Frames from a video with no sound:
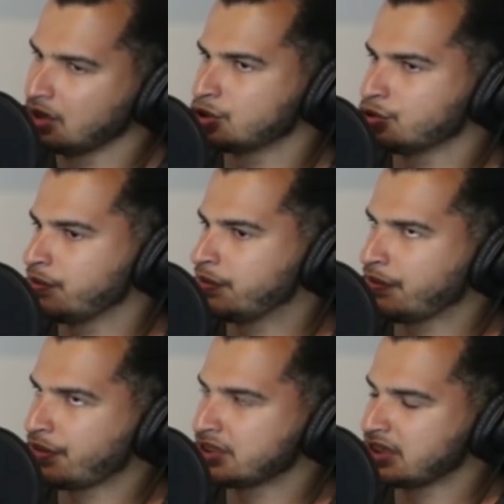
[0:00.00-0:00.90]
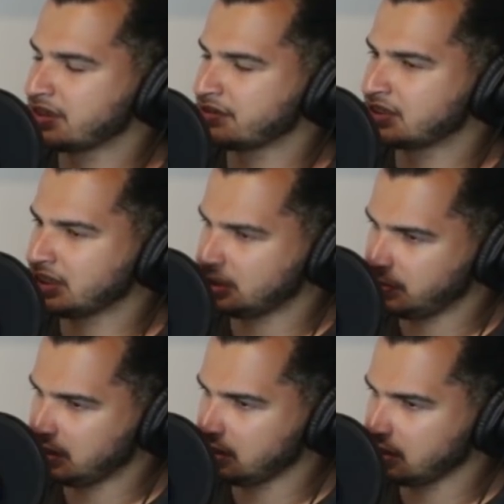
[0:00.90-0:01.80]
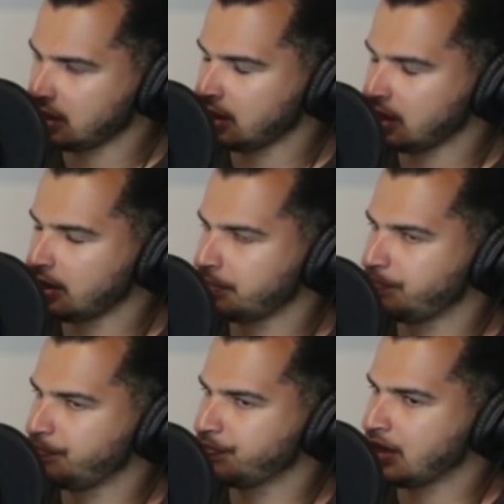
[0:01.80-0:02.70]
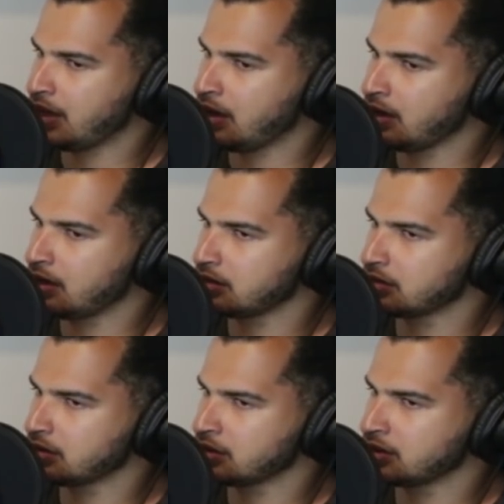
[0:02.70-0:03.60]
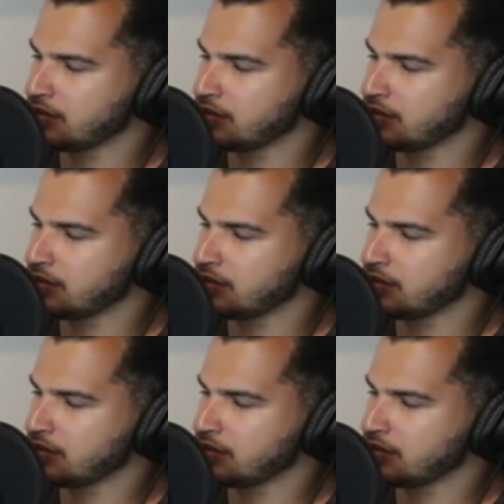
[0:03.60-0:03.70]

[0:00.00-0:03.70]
Derivative of the ZF 6-speed. And the ZF